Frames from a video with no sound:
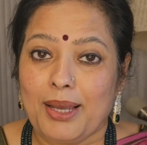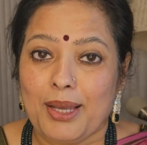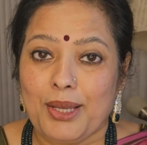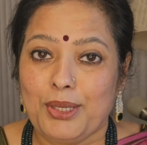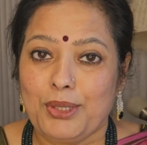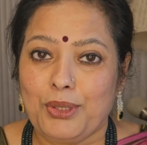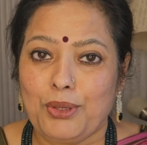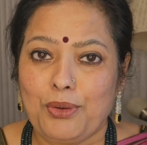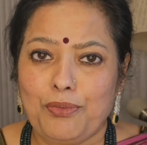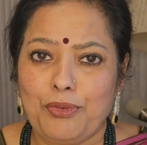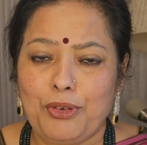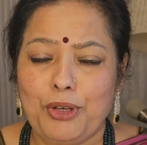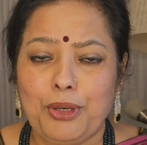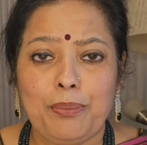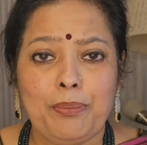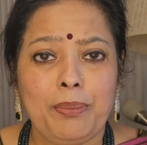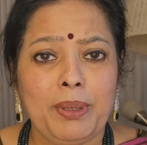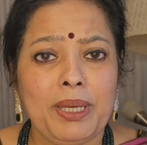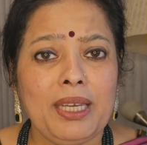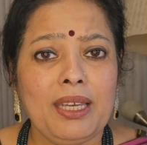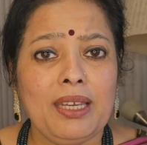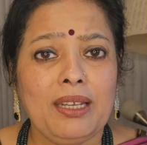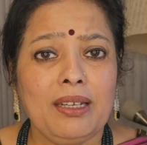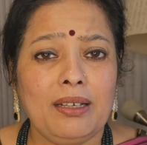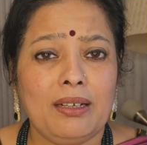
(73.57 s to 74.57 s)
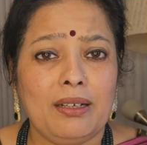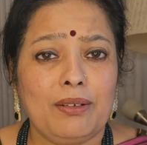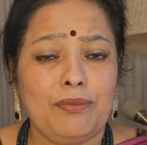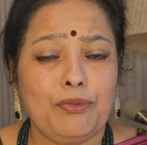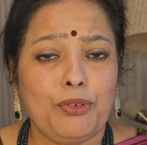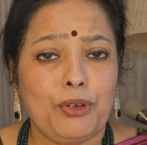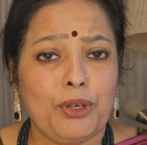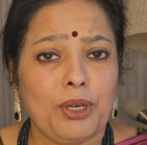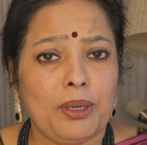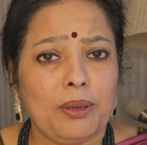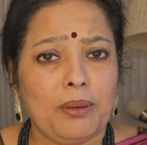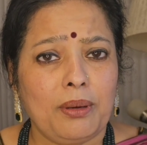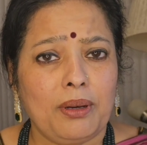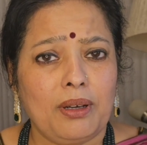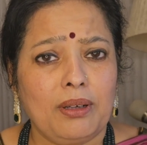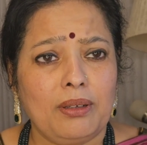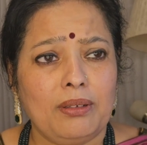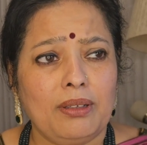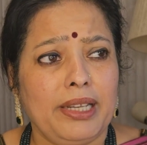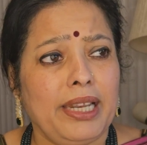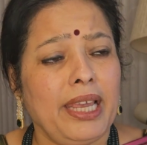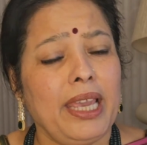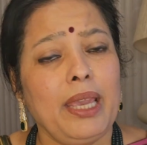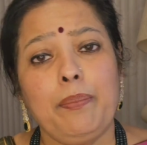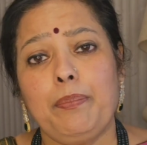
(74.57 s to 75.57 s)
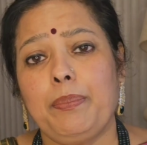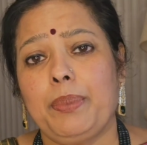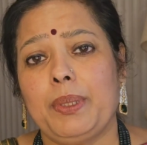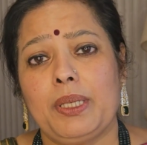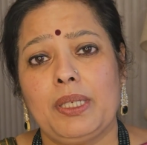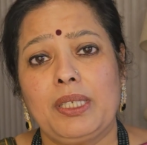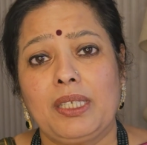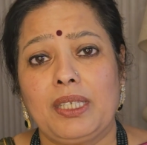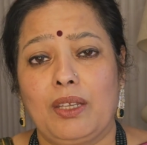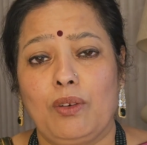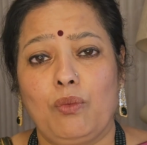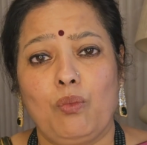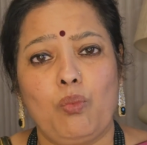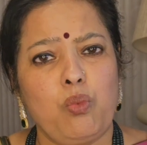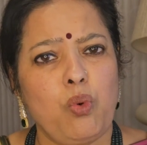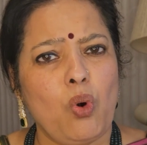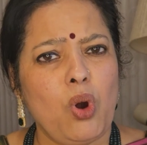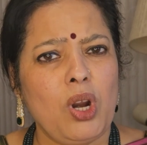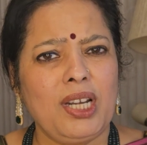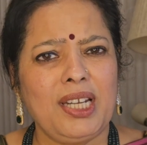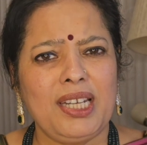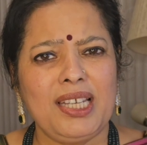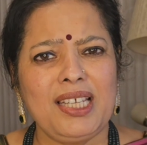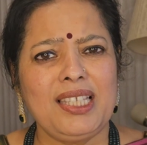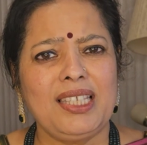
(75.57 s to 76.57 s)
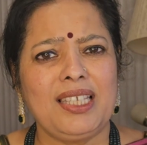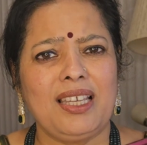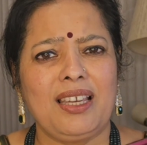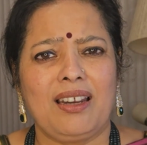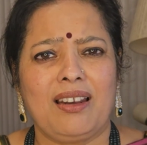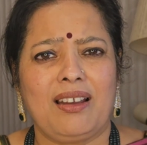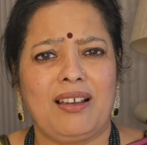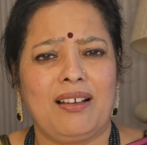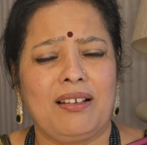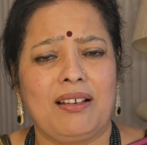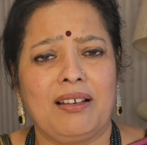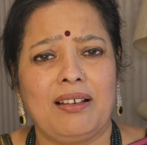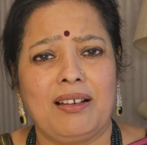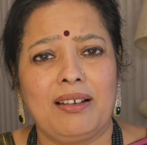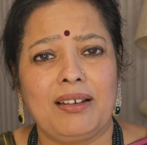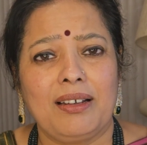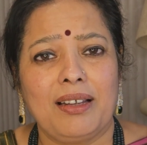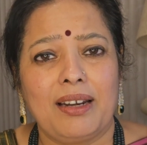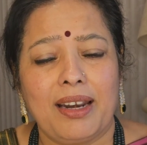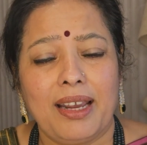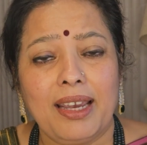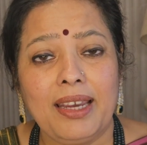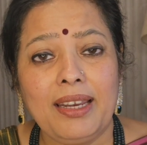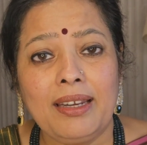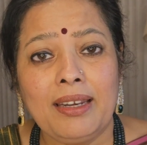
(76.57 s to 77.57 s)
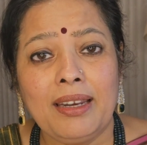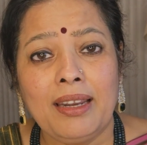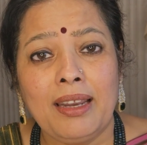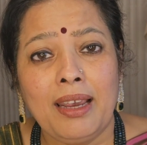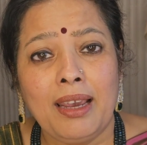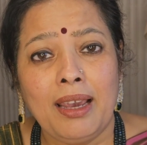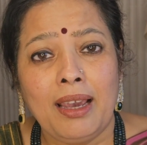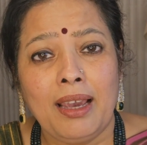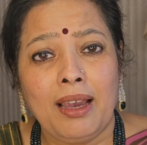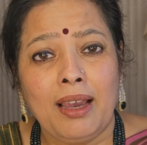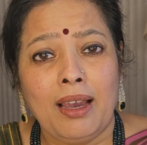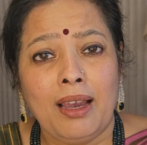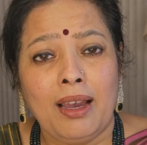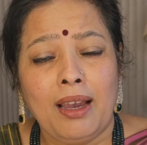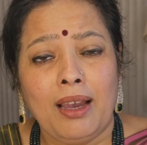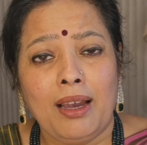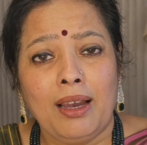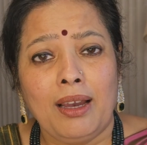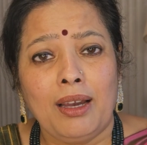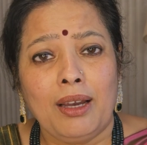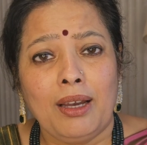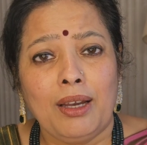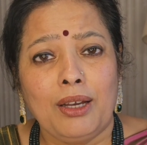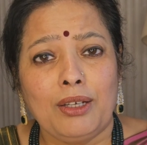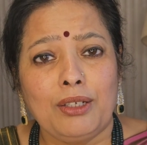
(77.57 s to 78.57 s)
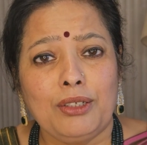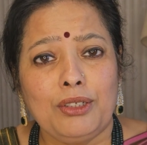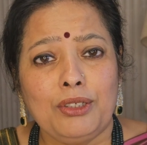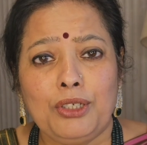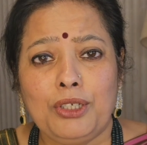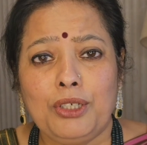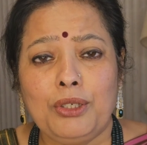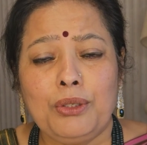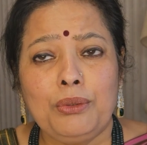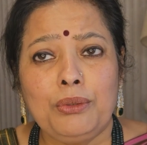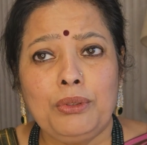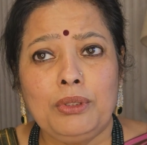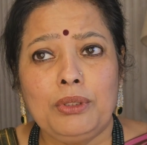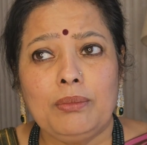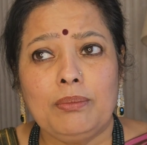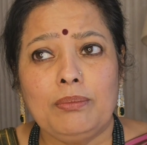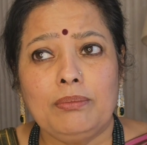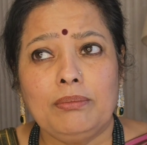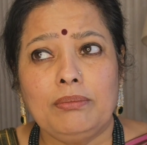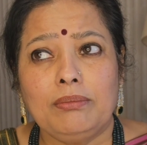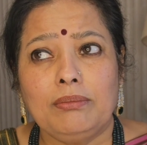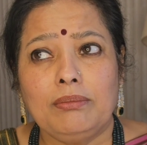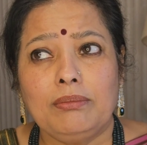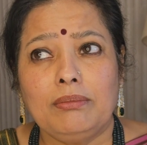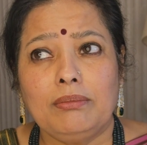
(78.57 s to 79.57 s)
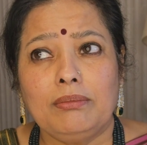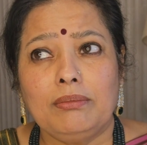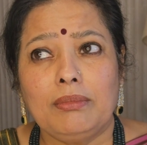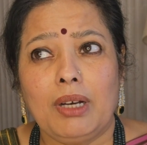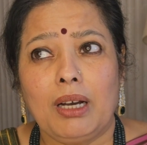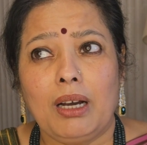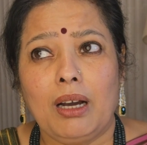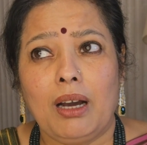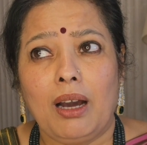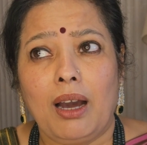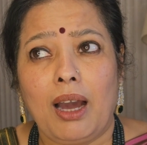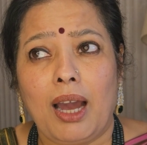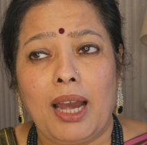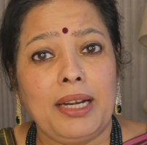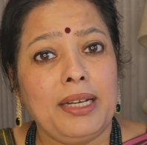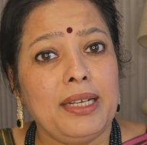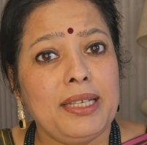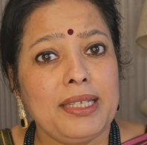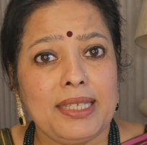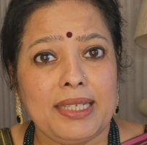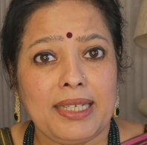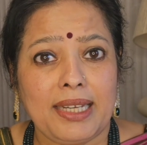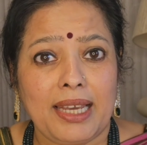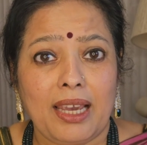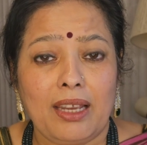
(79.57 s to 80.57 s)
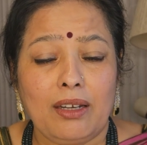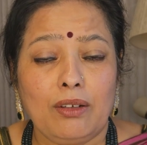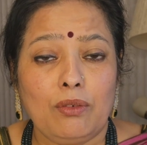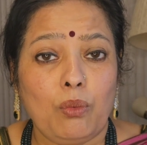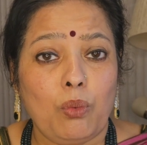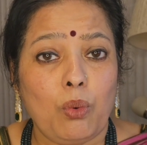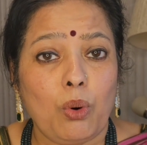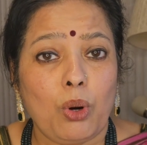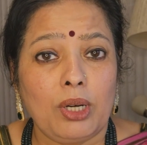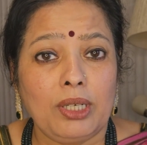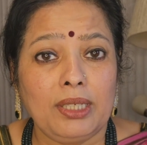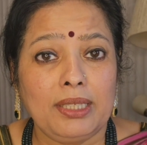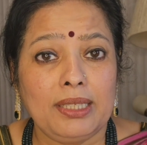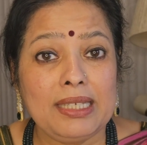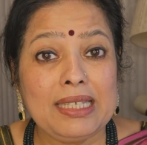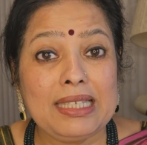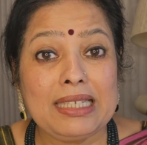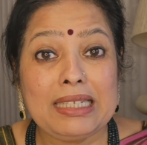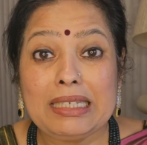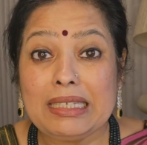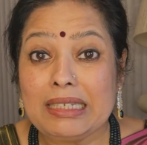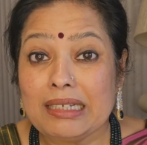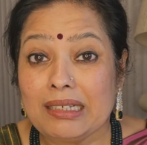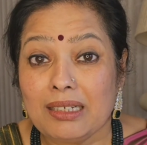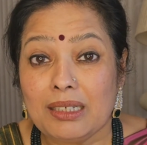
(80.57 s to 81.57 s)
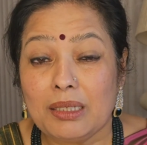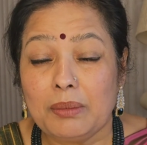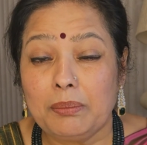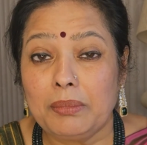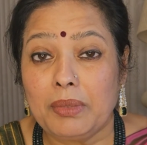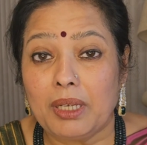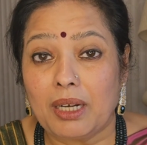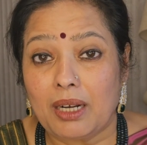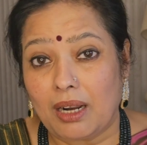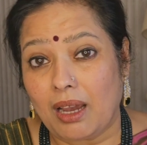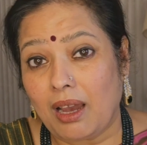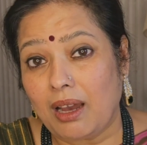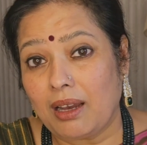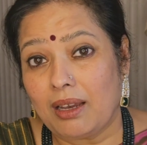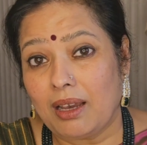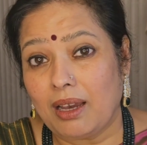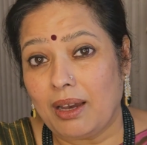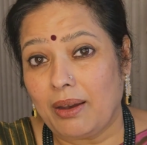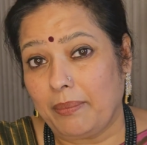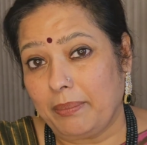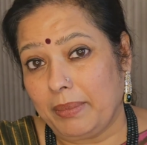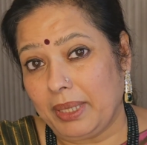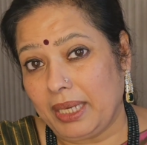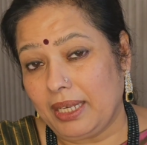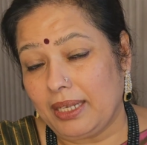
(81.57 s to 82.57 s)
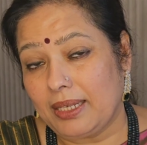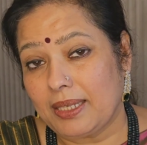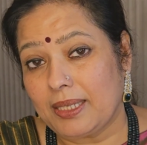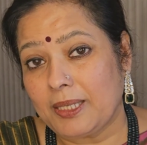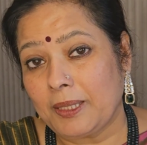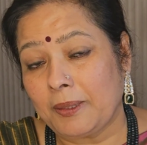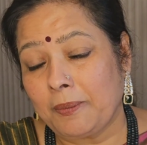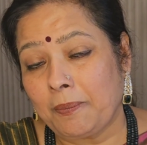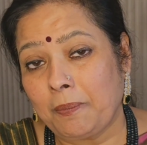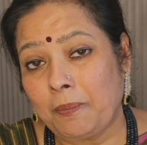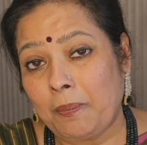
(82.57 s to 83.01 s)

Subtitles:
So, for a beginner, for a layperson, what is a raga, right? Do you understand what this term raga means?